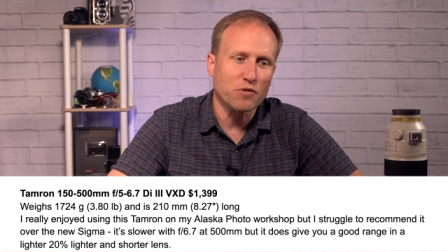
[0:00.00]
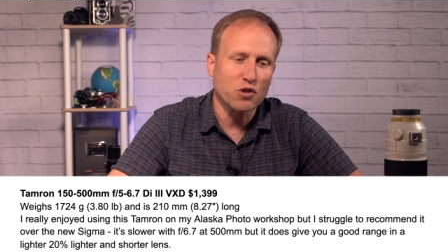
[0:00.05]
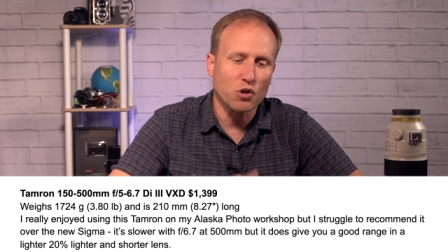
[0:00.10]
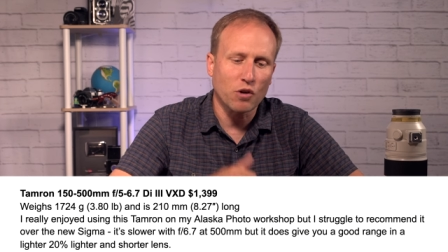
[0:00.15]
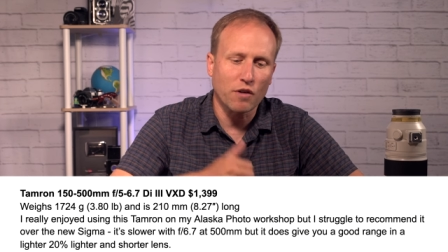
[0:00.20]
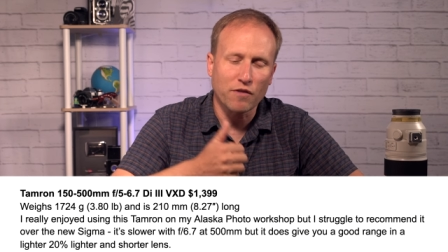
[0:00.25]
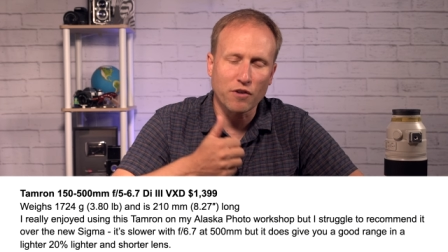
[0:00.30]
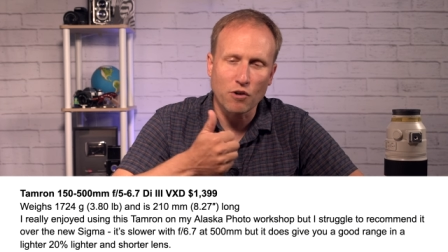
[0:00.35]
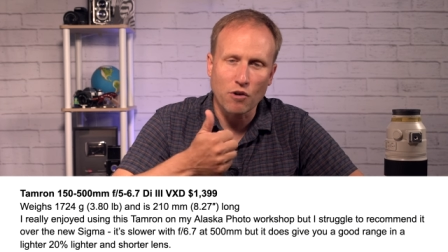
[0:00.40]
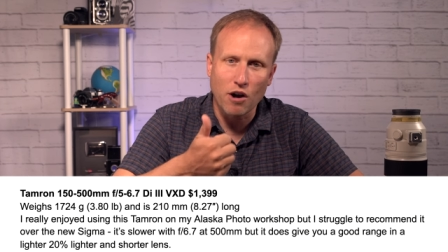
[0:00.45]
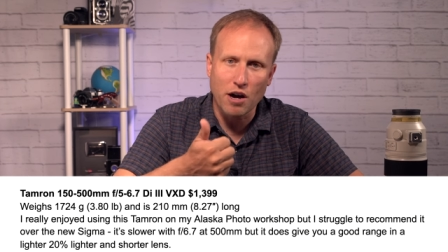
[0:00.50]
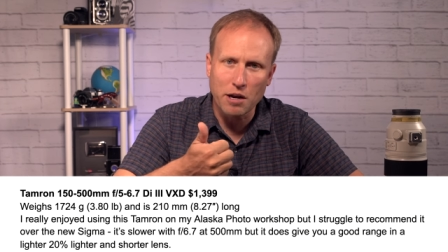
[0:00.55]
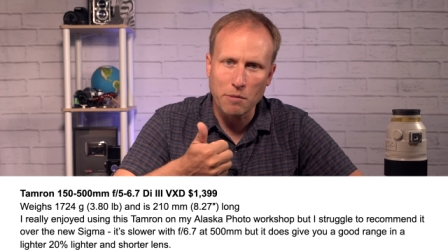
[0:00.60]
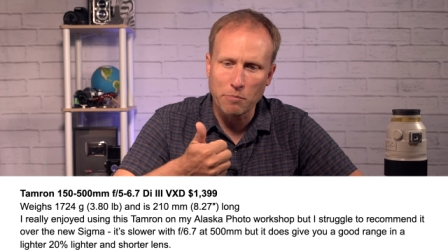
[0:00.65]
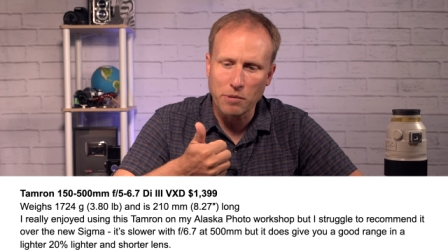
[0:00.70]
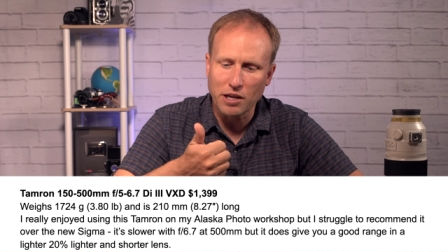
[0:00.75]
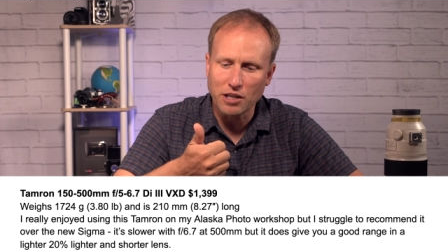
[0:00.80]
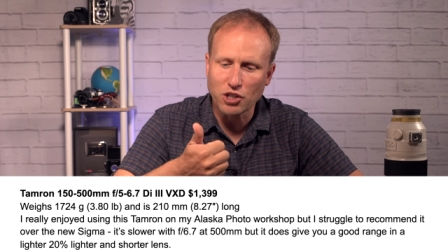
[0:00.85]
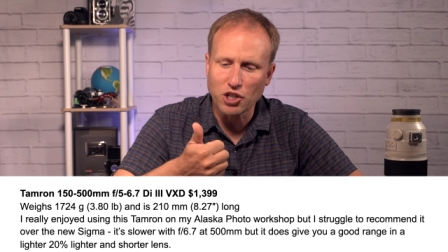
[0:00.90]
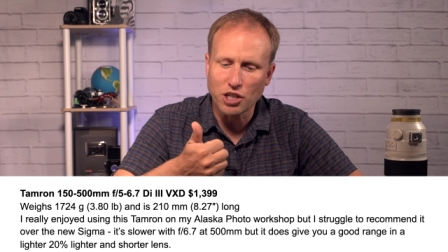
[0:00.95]
So if you're on a
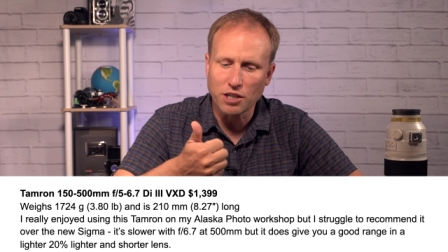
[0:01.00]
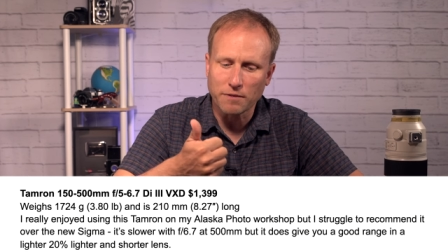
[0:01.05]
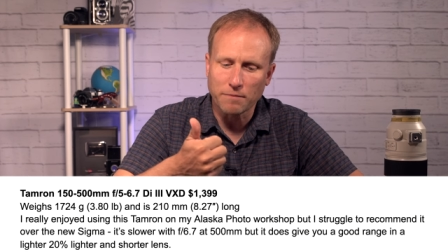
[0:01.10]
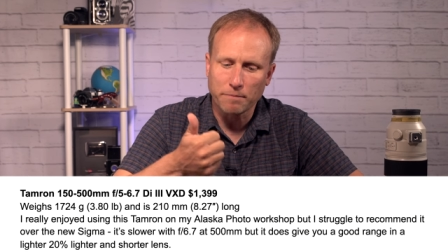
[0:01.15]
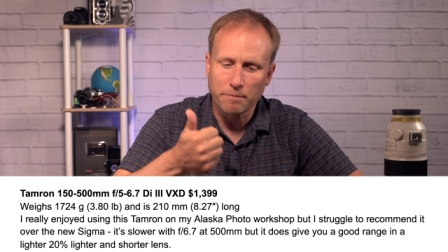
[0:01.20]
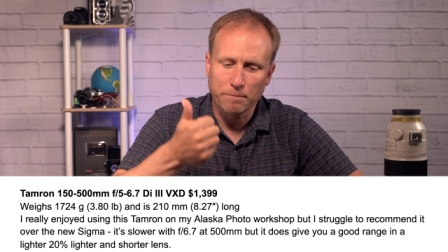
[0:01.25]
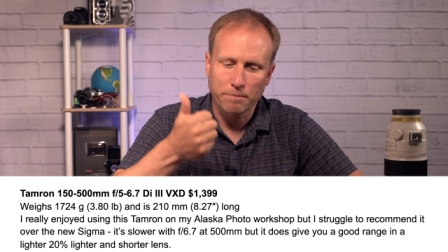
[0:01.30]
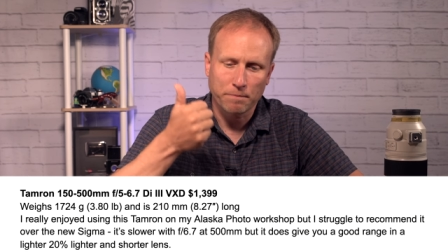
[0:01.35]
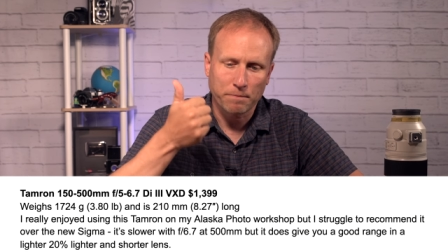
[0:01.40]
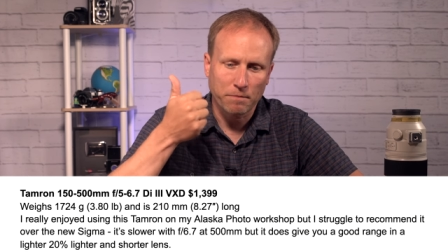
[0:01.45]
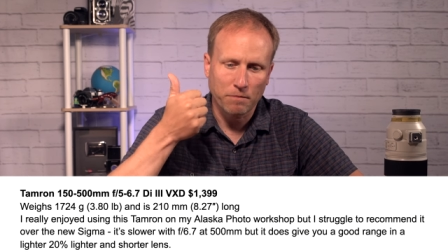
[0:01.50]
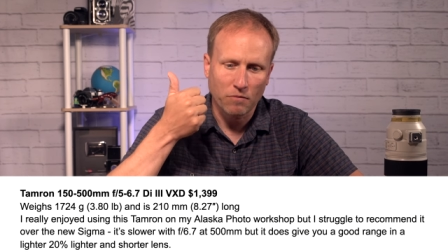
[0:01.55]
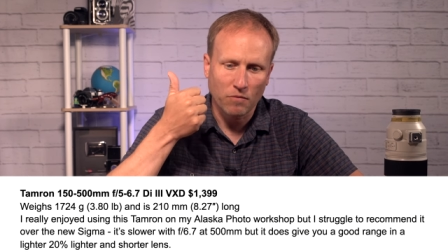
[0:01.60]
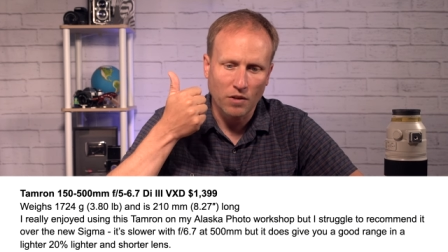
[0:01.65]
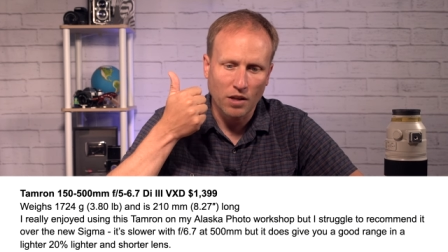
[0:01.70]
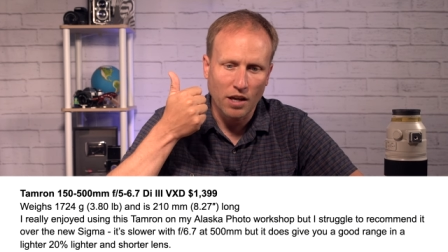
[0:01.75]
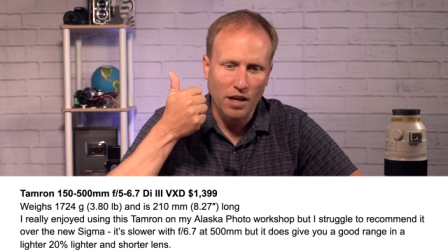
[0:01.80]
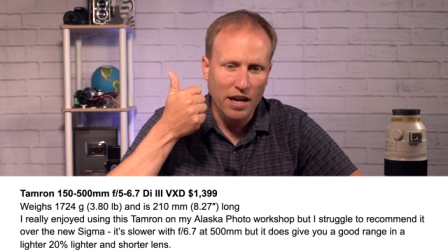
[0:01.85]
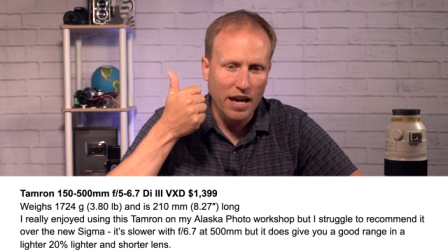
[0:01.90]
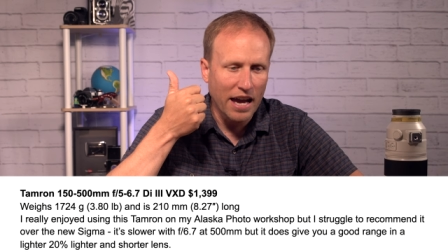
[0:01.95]
budget
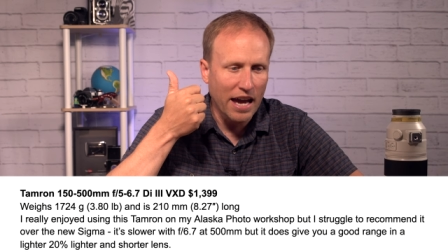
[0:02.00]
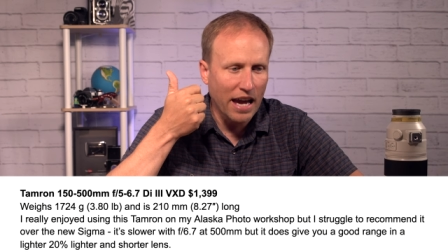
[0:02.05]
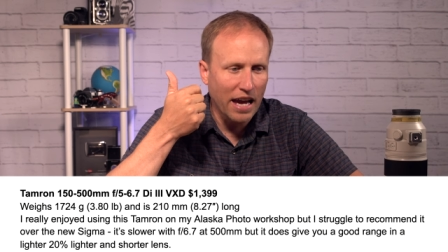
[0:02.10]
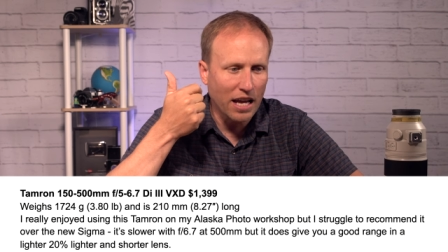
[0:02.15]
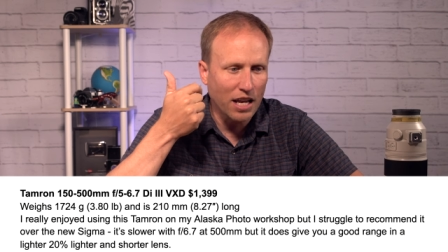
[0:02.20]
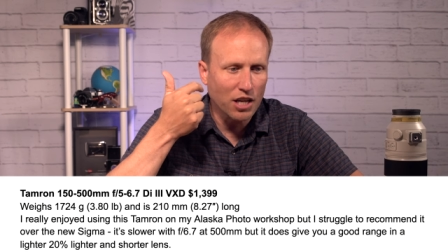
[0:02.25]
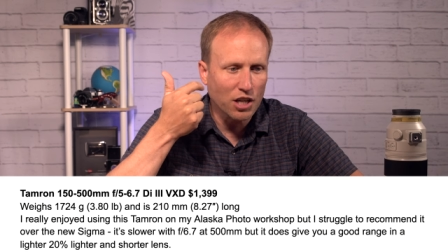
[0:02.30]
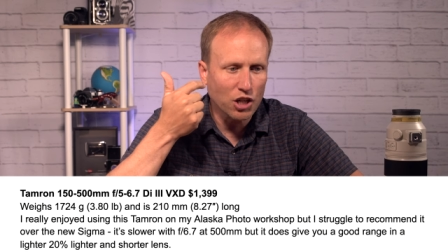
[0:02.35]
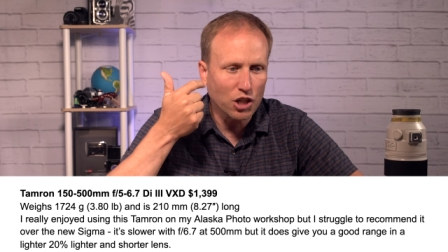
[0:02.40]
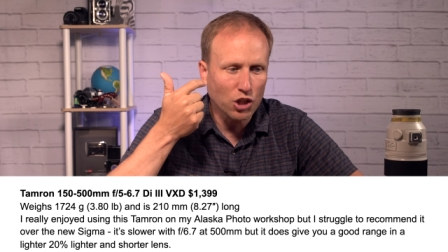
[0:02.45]
and